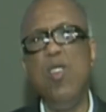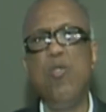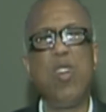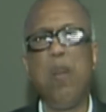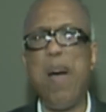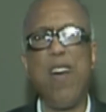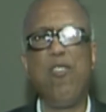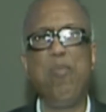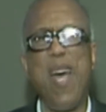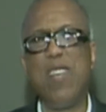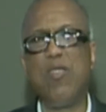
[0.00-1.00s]
you come out
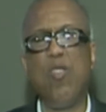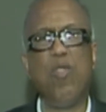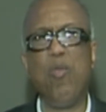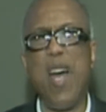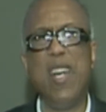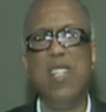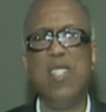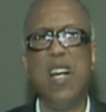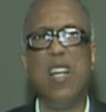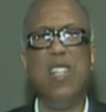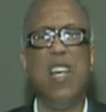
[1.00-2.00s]
of Passover right
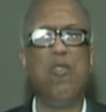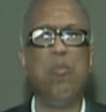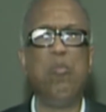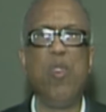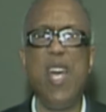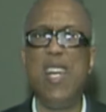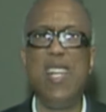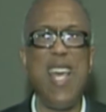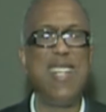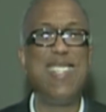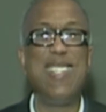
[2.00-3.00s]
into unleavened bread,
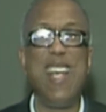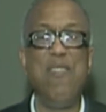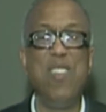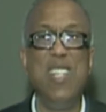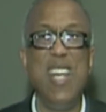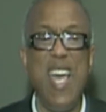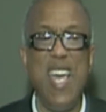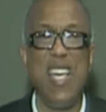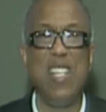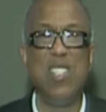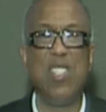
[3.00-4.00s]
and that's 7
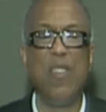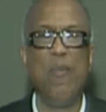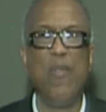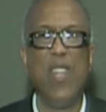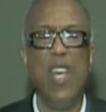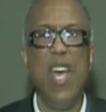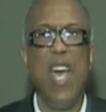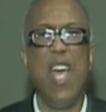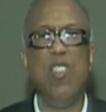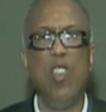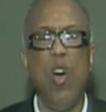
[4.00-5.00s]
days.
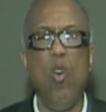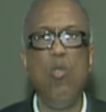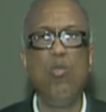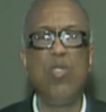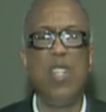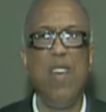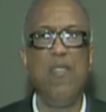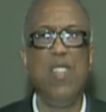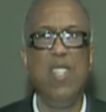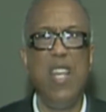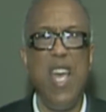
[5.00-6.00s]
And those
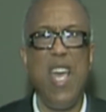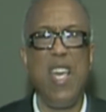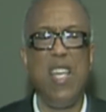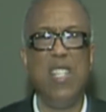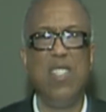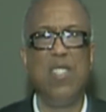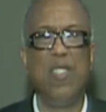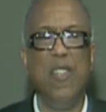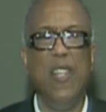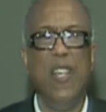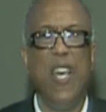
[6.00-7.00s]
7 days,
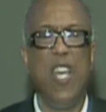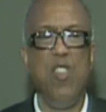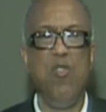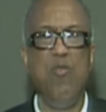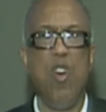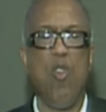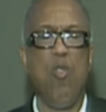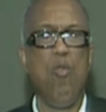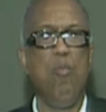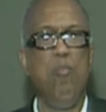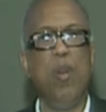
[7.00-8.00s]
and you
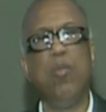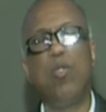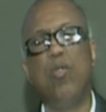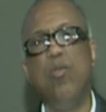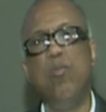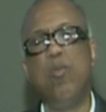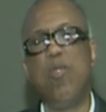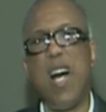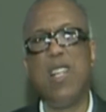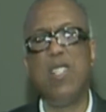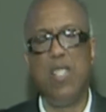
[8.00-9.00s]
know biblical
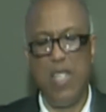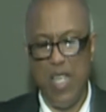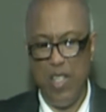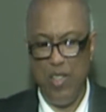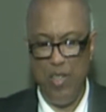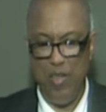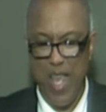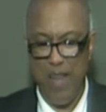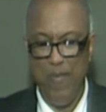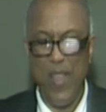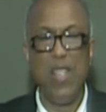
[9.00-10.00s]
numerology tells you
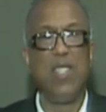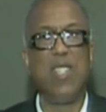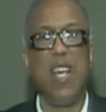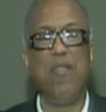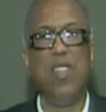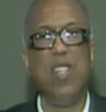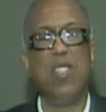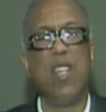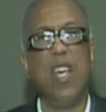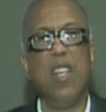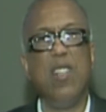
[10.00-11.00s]
that 7
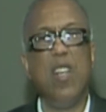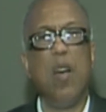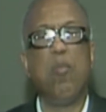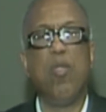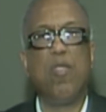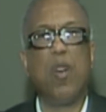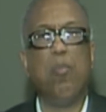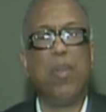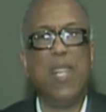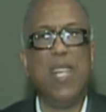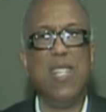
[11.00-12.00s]
is a number of
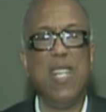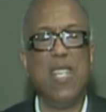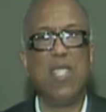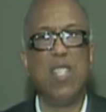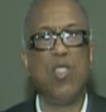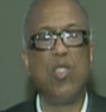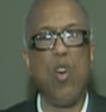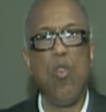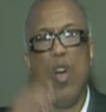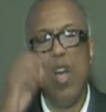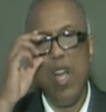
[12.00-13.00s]
completeness. And
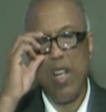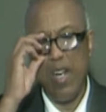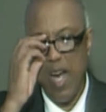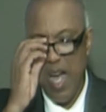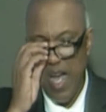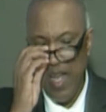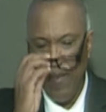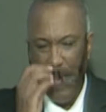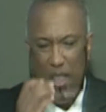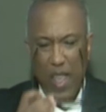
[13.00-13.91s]
so God